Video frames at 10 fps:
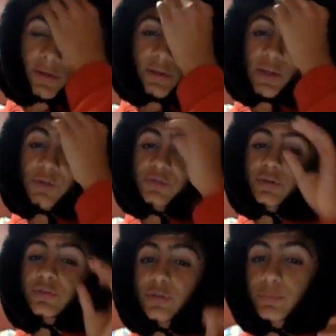It's
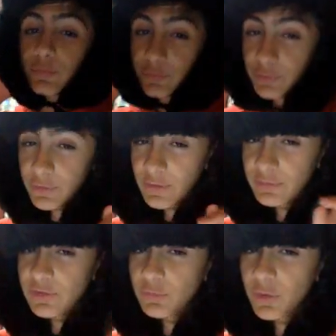such a good movie. You just
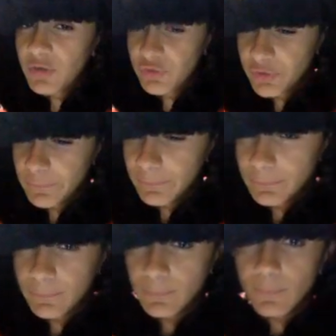need to watch it.
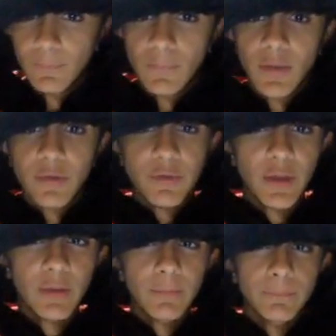
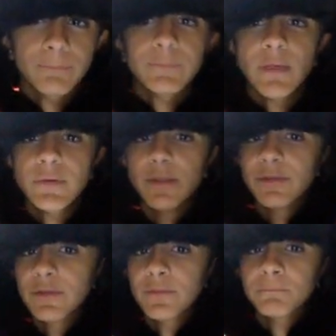I'll get
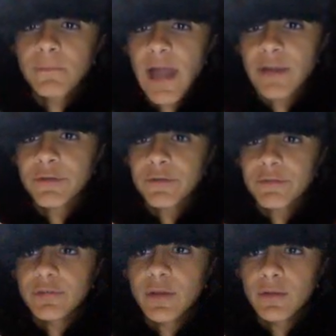into
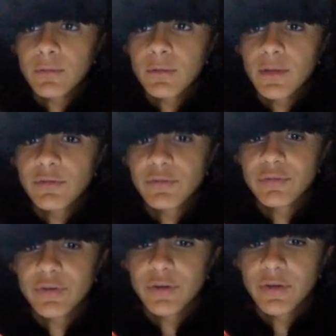actors now. I just want to
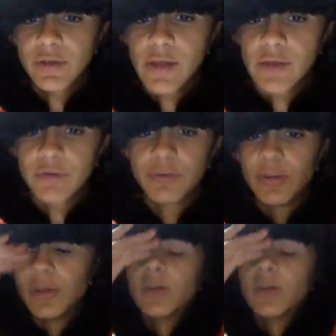start getting into actors.